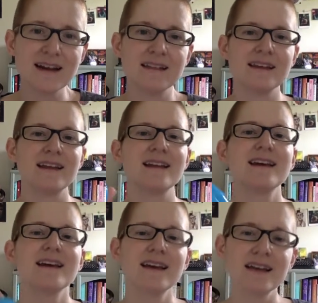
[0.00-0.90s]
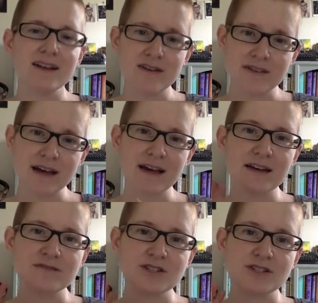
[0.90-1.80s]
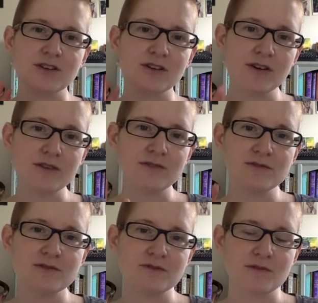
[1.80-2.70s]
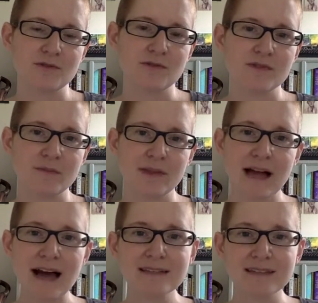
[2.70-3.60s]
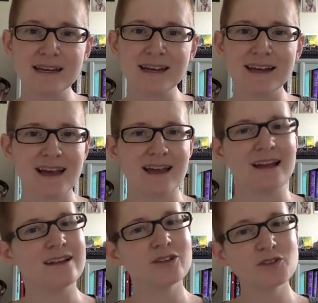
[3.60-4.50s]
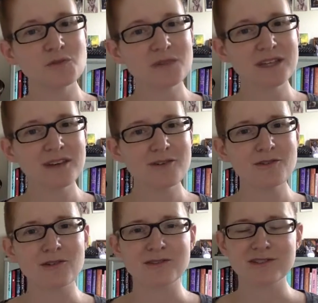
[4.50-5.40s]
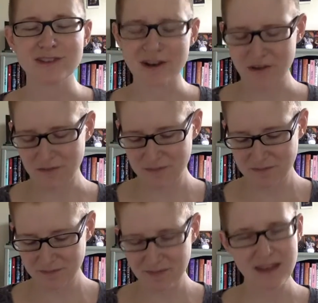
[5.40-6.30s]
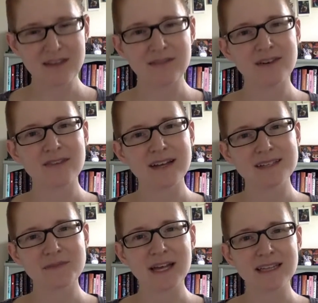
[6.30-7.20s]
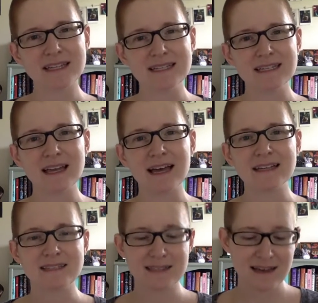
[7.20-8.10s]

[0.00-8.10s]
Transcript: and then that kind of just glows through the plastic, and it looked really cool. So if I find some LED lights,